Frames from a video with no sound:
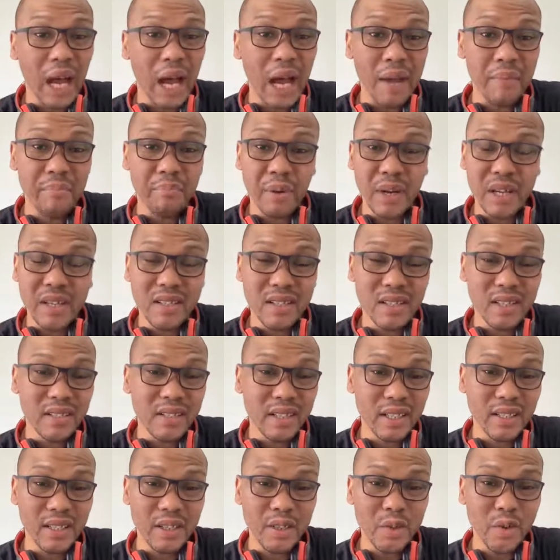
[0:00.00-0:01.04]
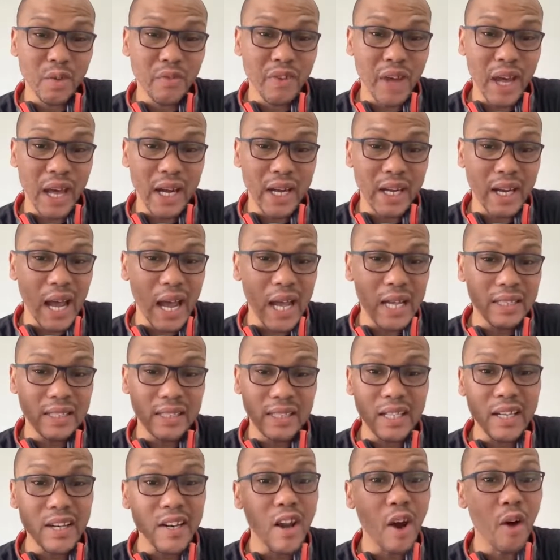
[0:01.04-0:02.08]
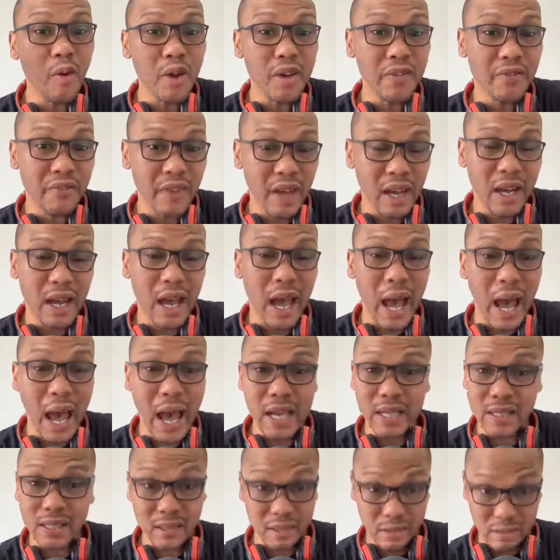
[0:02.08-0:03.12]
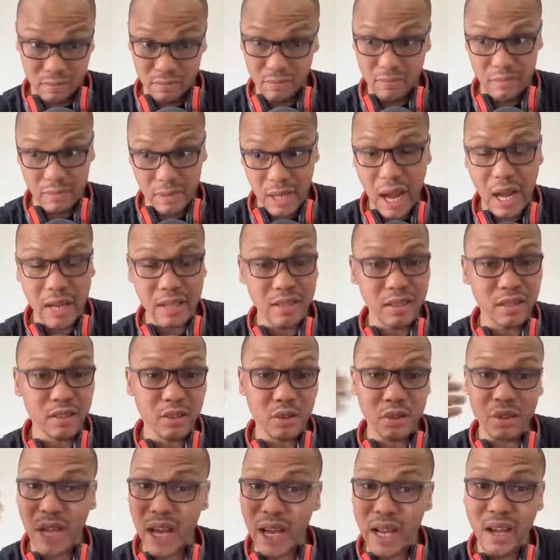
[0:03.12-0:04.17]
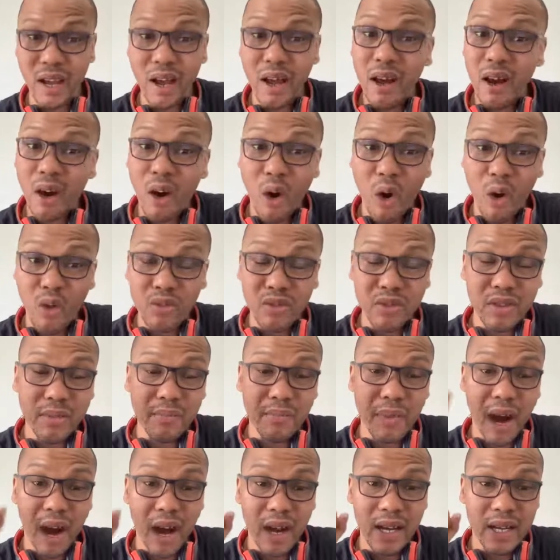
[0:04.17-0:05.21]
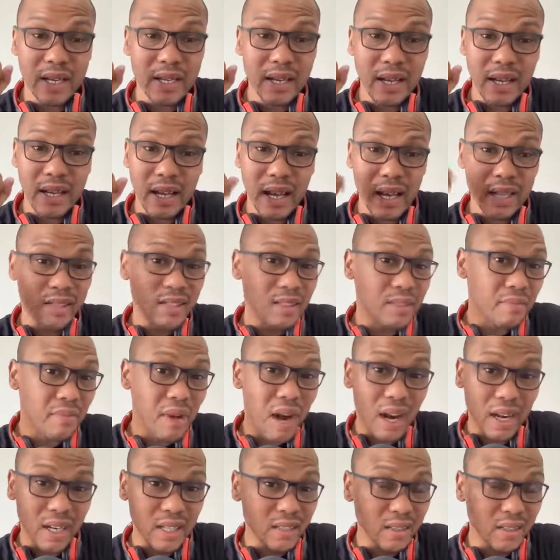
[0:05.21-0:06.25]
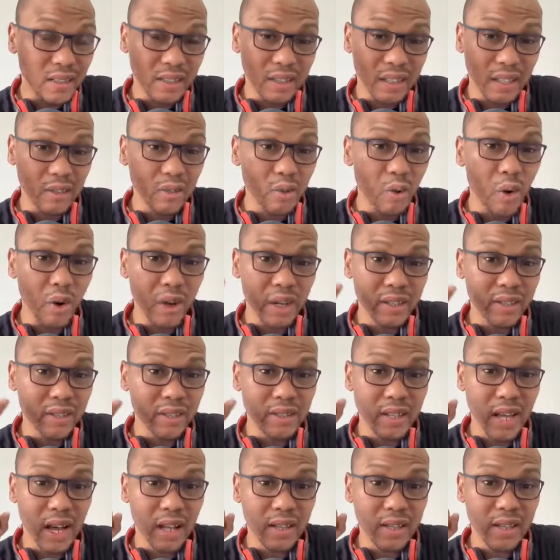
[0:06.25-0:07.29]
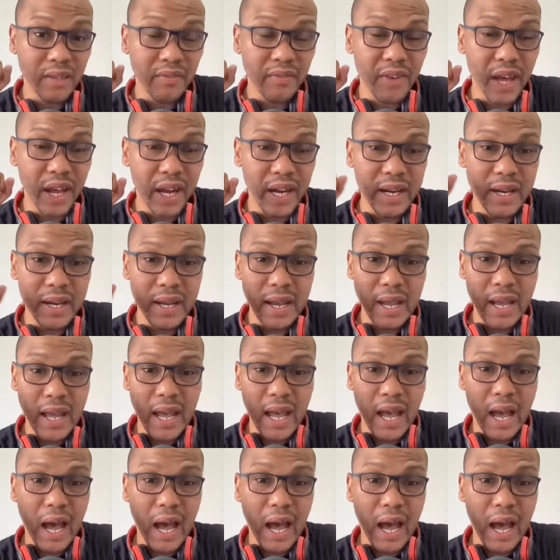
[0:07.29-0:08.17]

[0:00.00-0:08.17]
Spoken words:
I personally think the new variant has no effect until today onto the market. I think the market is just ignoring the Delta variant.